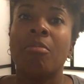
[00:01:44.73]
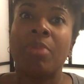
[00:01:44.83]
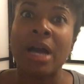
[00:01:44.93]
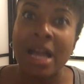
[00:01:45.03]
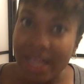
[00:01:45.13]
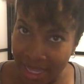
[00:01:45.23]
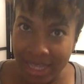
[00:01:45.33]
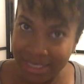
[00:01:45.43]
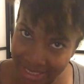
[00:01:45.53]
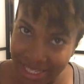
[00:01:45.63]

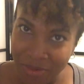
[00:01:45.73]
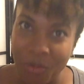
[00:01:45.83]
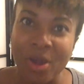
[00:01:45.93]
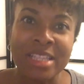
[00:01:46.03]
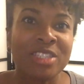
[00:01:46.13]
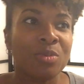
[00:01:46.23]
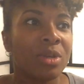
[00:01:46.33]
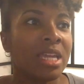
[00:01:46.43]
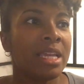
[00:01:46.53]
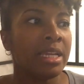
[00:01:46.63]
But once
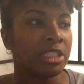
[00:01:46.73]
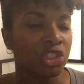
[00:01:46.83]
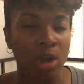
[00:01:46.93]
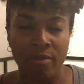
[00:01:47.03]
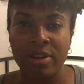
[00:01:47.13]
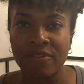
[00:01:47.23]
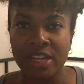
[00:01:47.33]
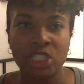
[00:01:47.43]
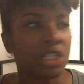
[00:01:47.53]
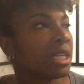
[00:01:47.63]
we start
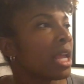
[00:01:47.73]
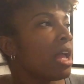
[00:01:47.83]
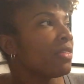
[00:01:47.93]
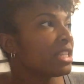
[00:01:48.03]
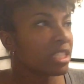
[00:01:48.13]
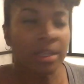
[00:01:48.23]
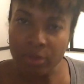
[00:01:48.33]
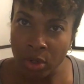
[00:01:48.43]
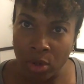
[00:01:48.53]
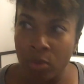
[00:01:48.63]
renovation, the
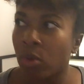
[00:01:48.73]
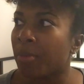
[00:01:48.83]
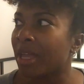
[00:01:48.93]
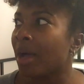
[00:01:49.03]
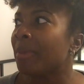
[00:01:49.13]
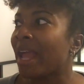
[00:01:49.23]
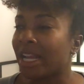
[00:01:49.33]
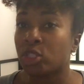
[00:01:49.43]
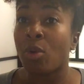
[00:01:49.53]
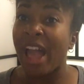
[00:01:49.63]
sunroom will become an
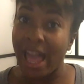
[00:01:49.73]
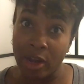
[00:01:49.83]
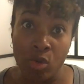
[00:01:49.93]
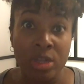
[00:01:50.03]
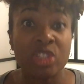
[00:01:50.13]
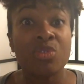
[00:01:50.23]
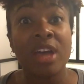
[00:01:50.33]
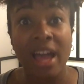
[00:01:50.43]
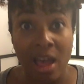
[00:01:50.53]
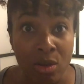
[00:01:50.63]
actual add-on to
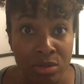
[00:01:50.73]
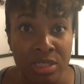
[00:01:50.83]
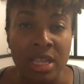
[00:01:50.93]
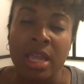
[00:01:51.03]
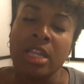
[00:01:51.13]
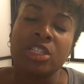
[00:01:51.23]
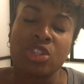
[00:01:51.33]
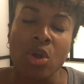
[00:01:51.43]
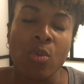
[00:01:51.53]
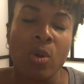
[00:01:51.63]
the house.
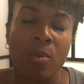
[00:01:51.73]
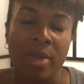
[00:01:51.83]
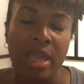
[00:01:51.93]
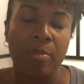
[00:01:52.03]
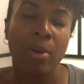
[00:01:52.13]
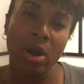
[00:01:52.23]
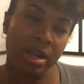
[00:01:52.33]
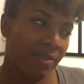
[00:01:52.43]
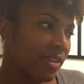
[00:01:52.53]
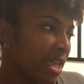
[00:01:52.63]
So we'll make
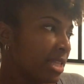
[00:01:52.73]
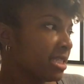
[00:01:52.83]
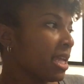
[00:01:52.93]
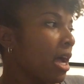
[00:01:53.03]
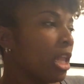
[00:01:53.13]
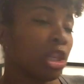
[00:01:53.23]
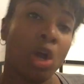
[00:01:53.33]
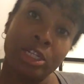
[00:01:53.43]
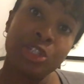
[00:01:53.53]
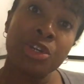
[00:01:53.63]
part of it a
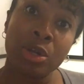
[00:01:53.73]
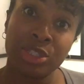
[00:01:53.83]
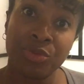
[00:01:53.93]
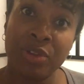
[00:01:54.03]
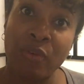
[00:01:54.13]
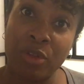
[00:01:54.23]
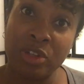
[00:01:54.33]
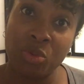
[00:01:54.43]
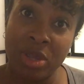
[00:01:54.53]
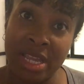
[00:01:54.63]
larger nursery for
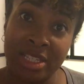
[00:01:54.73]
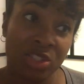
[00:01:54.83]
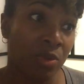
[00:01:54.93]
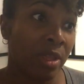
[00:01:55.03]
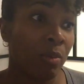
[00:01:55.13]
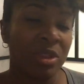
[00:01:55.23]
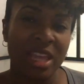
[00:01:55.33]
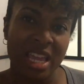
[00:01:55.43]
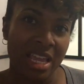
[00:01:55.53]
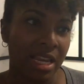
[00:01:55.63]
the twins so that when
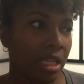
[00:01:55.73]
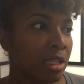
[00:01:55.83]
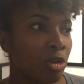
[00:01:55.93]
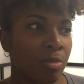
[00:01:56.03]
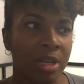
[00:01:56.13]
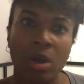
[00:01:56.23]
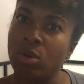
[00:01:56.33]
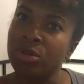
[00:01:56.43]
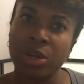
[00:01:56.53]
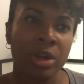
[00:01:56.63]
they get a little bit
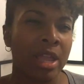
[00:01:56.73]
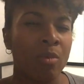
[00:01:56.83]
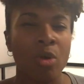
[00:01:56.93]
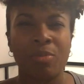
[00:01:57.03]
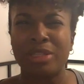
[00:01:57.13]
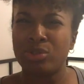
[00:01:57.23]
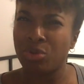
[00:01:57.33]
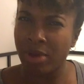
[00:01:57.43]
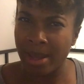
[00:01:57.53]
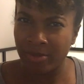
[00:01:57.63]
older, it won't be too
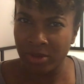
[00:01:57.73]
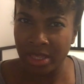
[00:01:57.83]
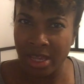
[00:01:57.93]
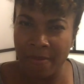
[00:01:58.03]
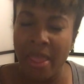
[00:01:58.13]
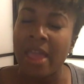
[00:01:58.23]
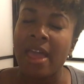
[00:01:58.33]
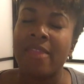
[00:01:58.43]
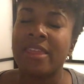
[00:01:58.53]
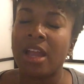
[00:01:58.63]
cramped for them.
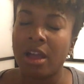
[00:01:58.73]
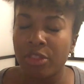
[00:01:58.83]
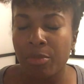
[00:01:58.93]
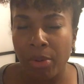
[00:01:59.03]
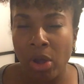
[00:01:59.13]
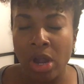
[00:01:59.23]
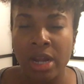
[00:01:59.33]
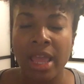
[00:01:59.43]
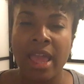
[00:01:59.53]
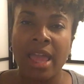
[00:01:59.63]
And the other
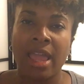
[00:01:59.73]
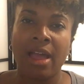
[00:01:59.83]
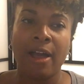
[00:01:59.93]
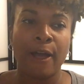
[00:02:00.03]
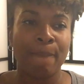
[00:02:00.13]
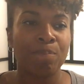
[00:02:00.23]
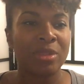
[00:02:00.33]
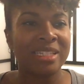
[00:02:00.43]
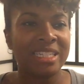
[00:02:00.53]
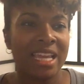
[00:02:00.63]
part, a
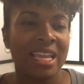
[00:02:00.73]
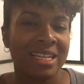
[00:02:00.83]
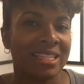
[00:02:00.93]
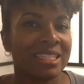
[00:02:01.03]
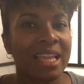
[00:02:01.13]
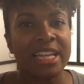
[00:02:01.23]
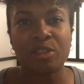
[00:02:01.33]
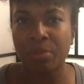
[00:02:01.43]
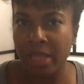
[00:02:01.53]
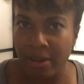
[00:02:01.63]
den
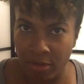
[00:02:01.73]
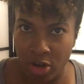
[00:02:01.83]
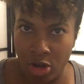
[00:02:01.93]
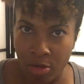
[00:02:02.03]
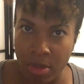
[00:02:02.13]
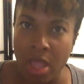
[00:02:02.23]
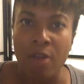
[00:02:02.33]
/ playroom